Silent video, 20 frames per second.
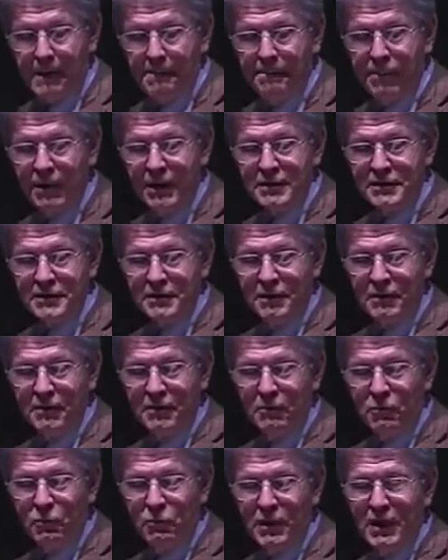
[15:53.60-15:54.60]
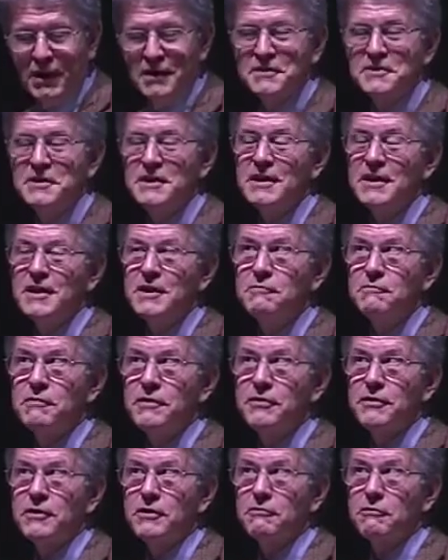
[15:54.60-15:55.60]
but we are dealing
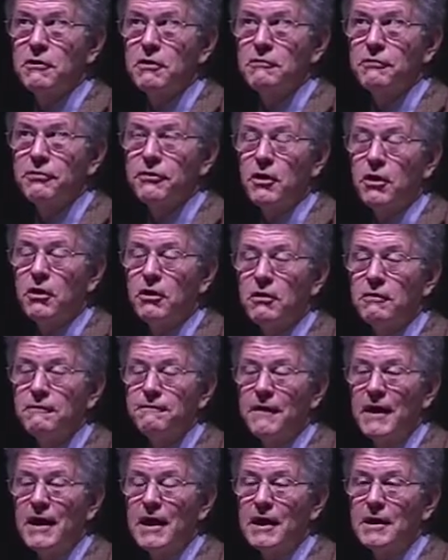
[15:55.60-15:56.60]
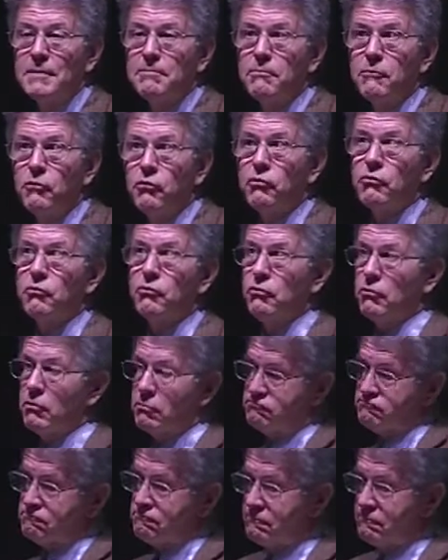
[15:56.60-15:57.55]
with the growth of a more